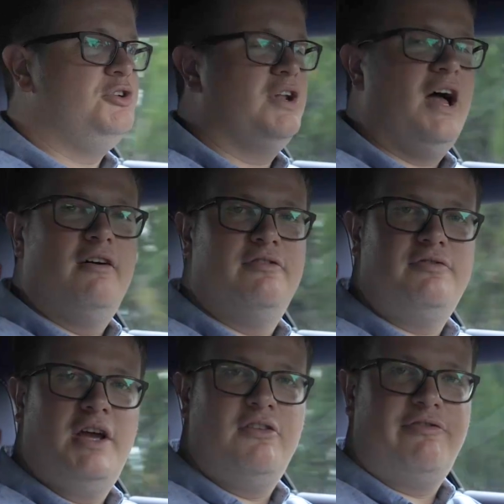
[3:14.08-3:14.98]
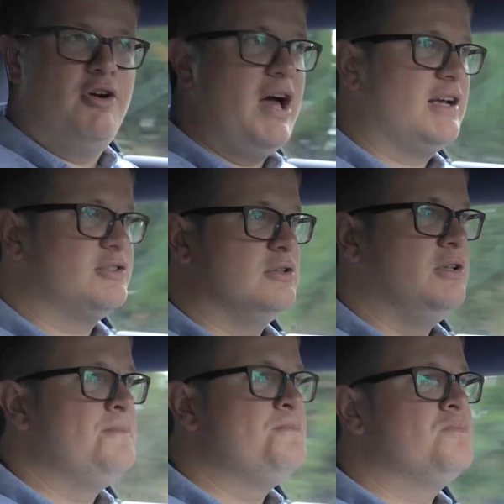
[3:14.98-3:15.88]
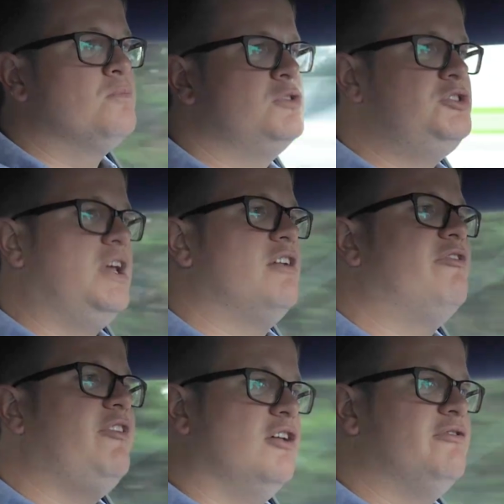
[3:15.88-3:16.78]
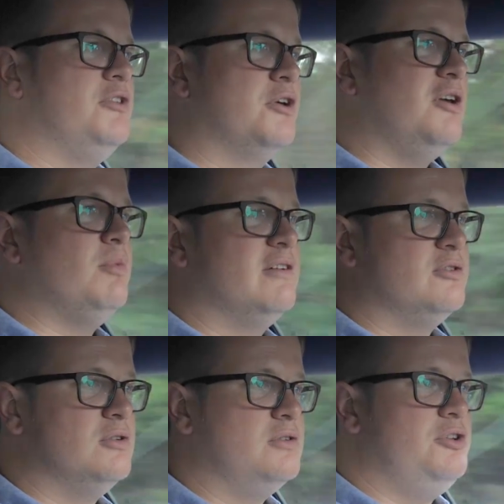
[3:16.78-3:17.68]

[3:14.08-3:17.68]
you can have in the front axle. Once you get a feel for the grip level,